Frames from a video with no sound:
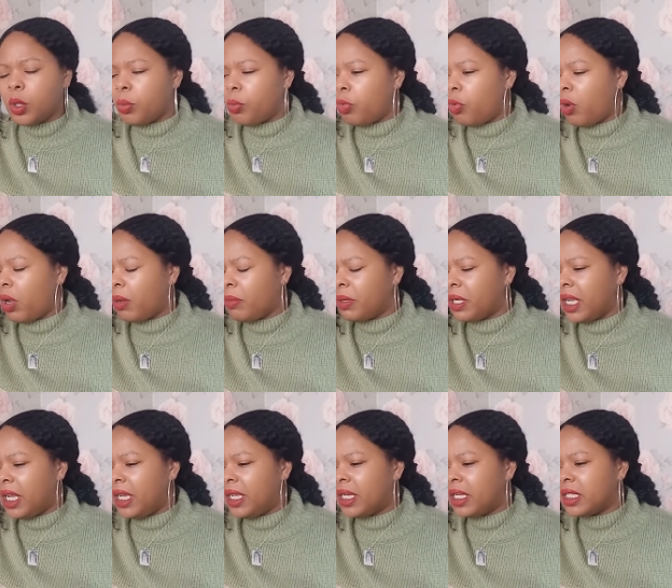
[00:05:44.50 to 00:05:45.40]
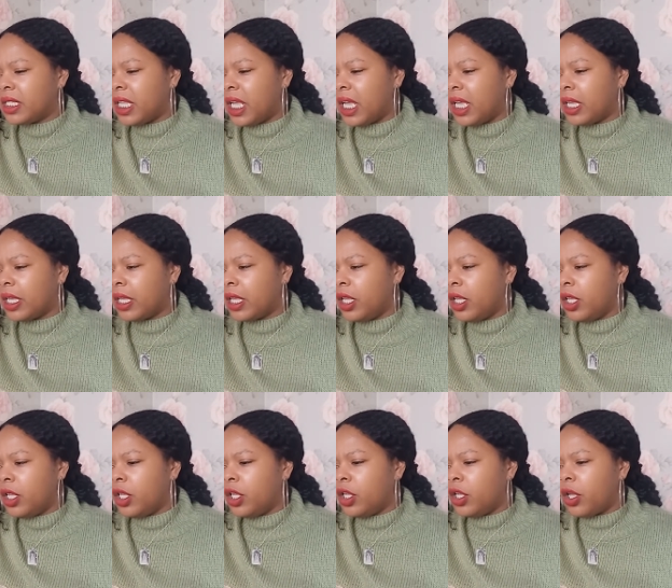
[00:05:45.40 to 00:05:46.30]
What I'm getting is, like,
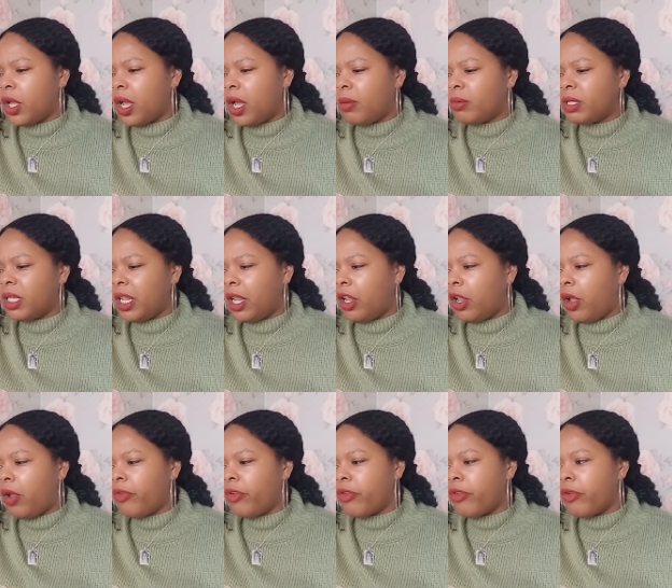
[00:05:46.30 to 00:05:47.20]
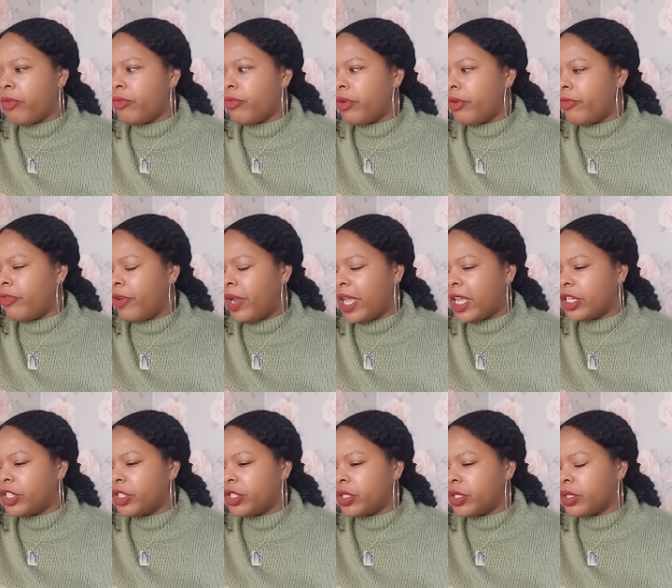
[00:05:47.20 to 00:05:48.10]
I'm seeing a lot of
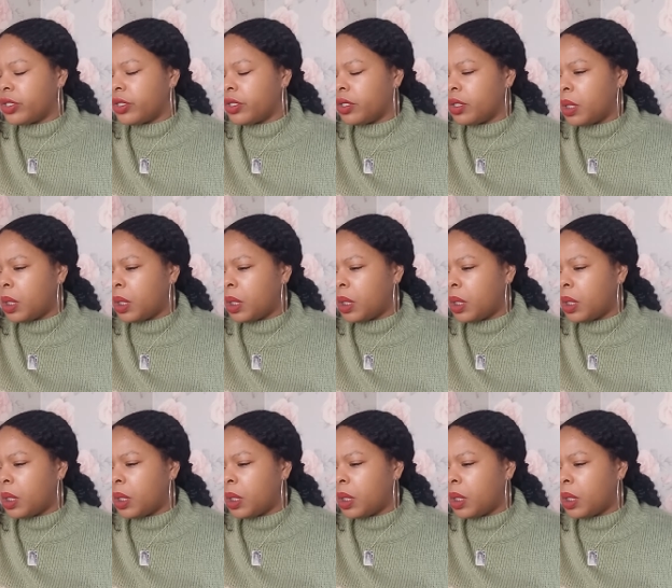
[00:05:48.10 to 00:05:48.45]
reflection,